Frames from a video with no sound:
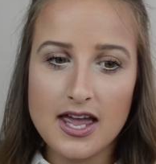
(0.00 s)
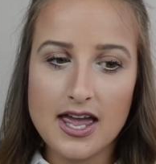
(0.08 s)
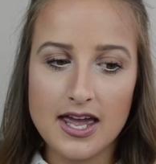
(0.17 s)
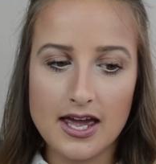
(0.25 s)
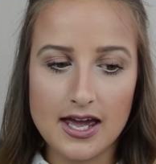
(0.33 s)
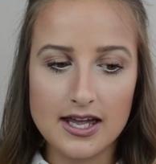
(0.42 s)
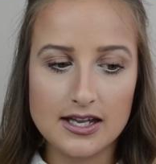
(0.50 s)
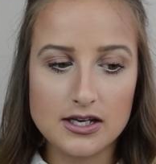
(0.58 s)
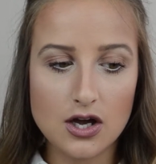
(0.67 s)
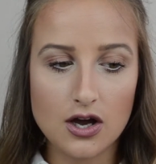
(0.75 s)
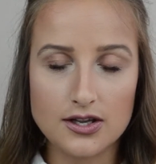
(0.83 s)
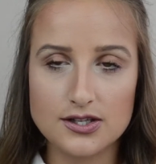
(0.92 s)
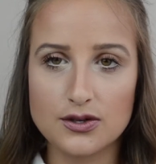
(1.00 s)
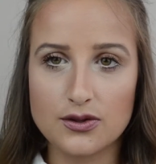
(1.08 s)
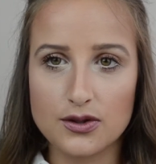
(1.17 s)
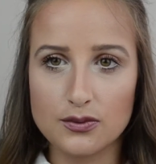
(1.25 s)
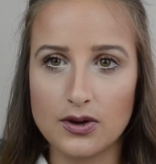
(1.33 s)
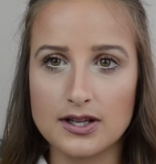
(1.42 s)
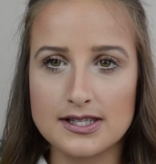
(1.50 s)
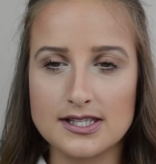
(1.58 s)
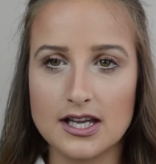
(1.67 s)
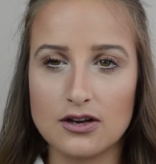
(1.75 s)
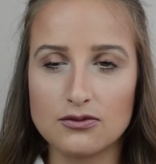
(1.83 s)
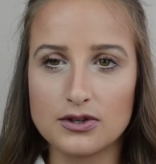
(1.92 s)
and also the ones
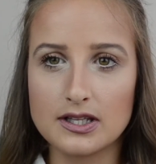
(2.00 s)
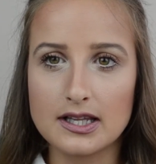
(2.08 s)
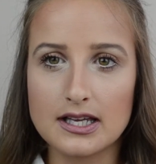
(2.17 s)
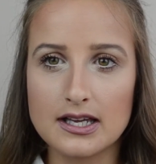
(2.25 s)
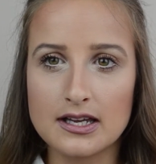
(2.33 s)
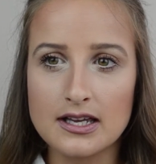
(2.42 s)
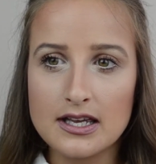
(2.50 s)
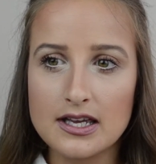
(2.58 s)
that really